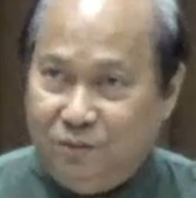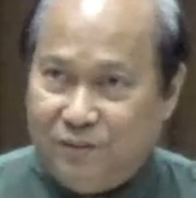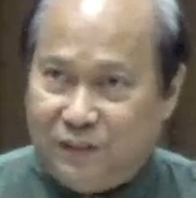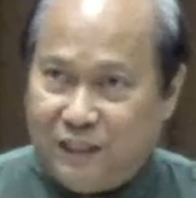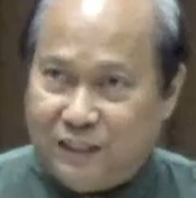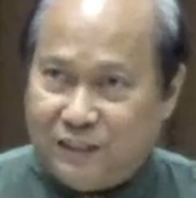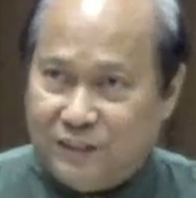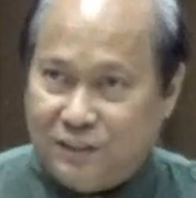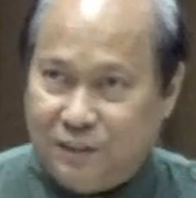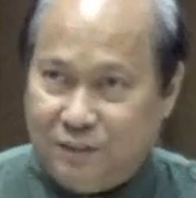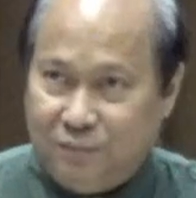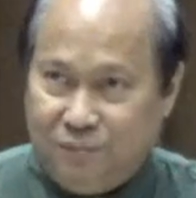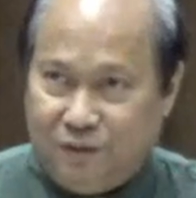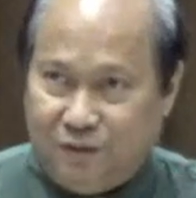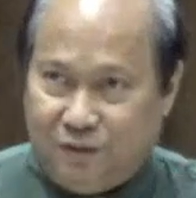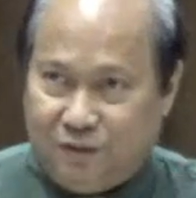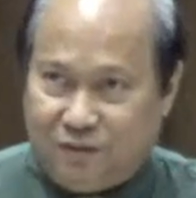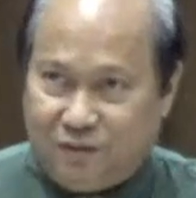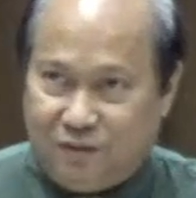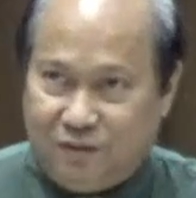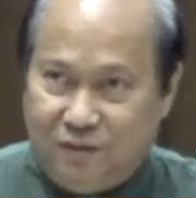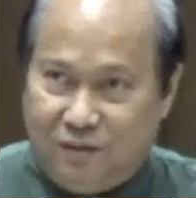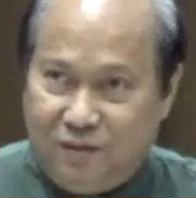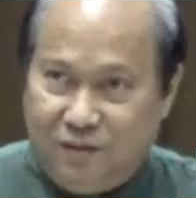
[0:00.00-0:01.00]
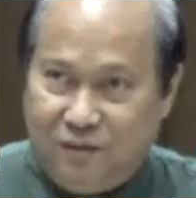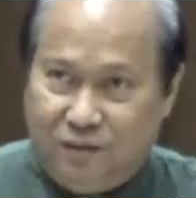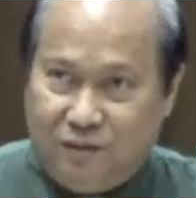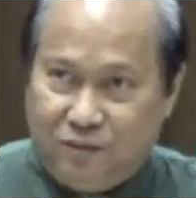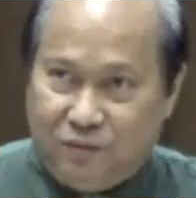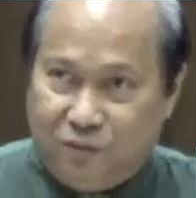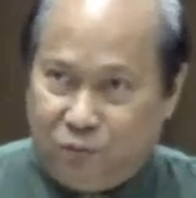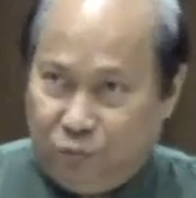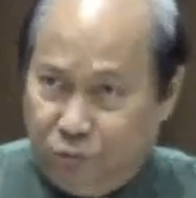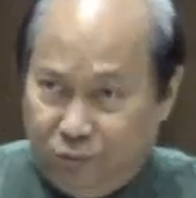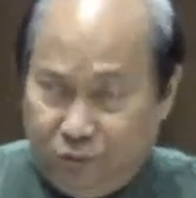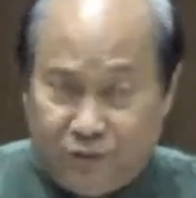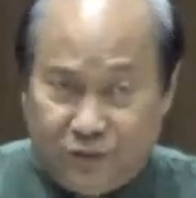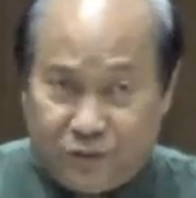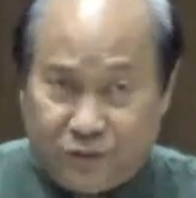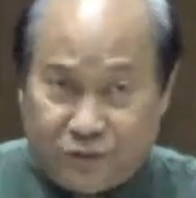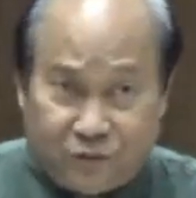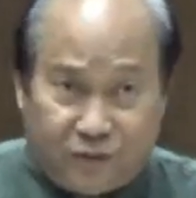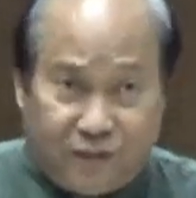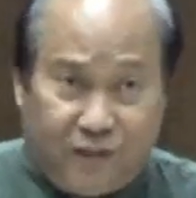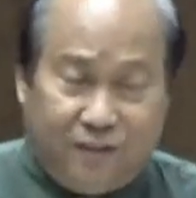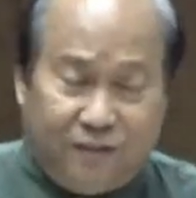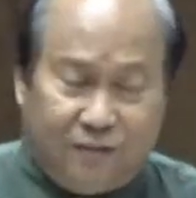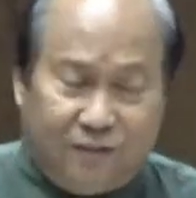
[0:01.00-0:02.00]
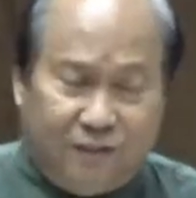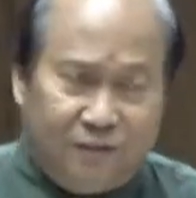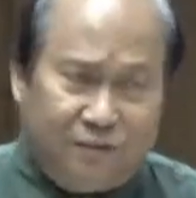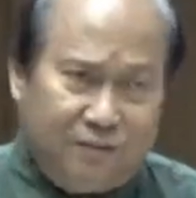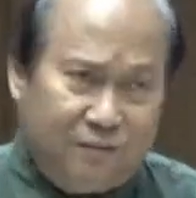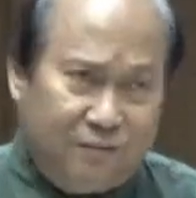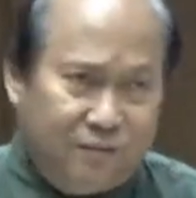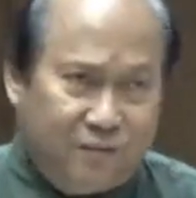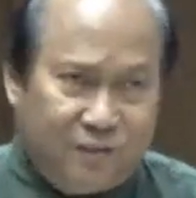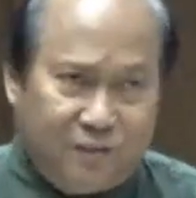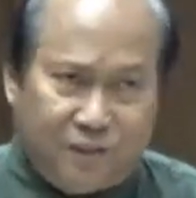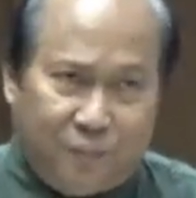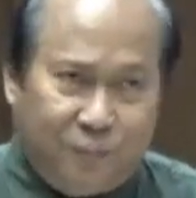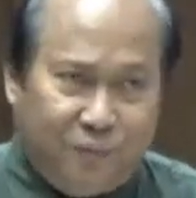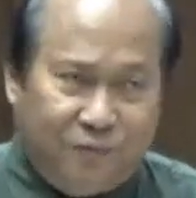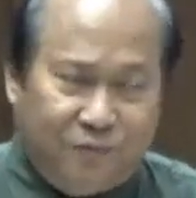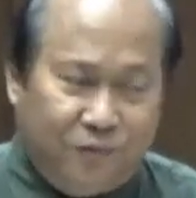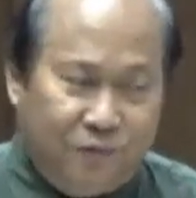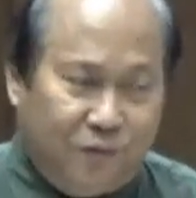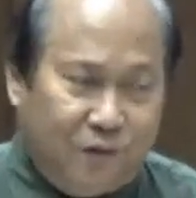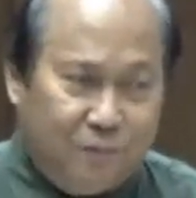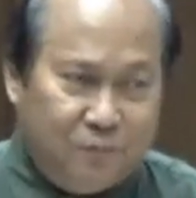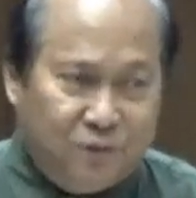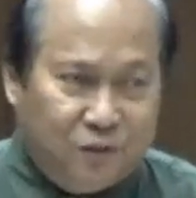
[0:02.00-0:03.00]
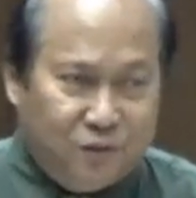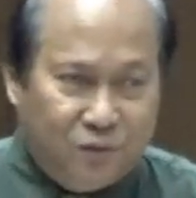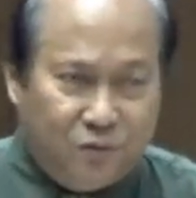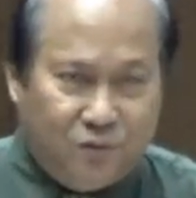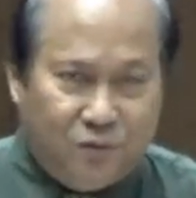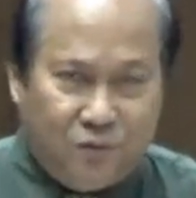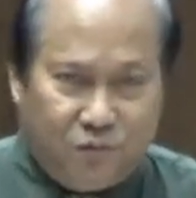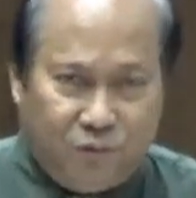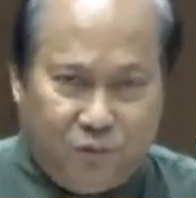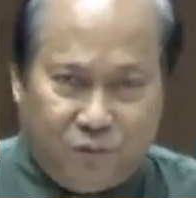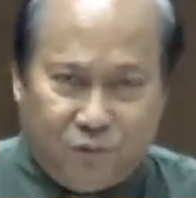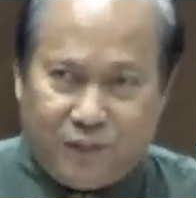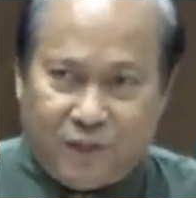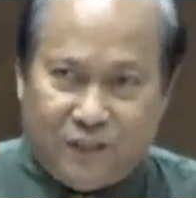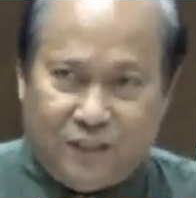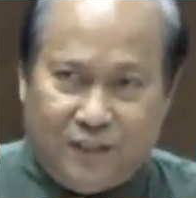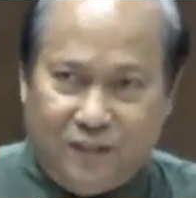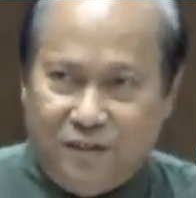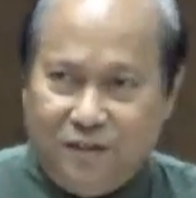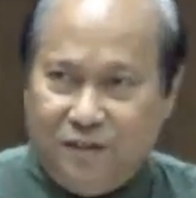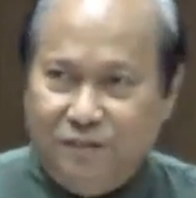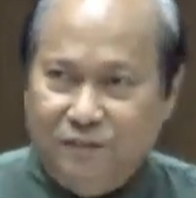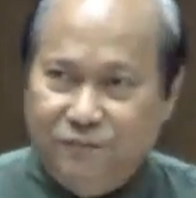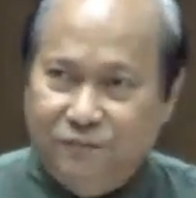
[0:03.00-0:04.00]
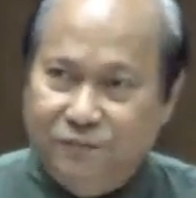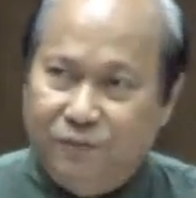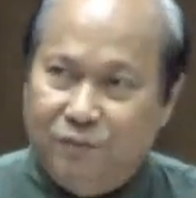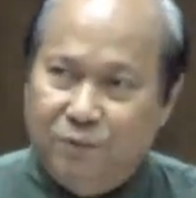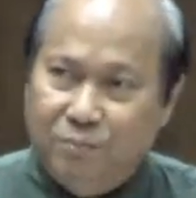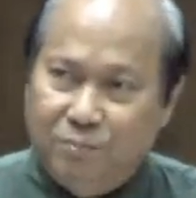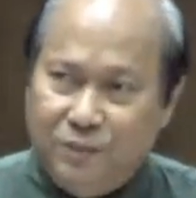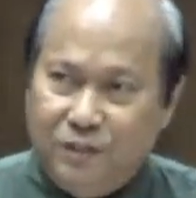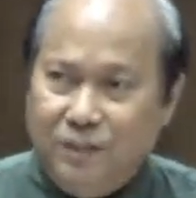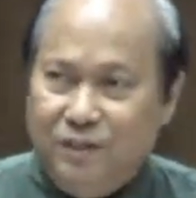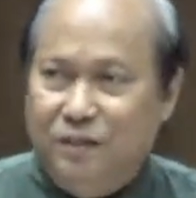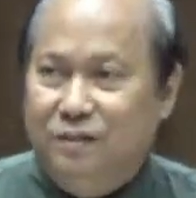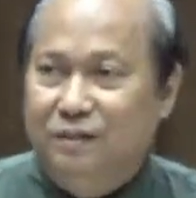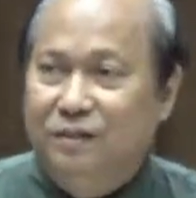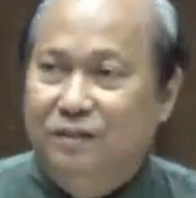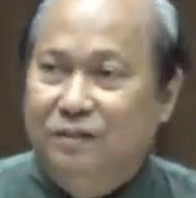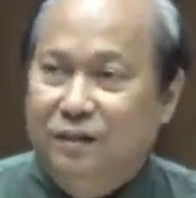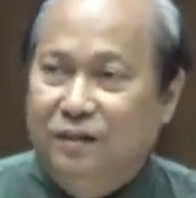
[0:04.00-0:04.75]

Testament. To illustrate that, some of you, I'm sure, already heard from me,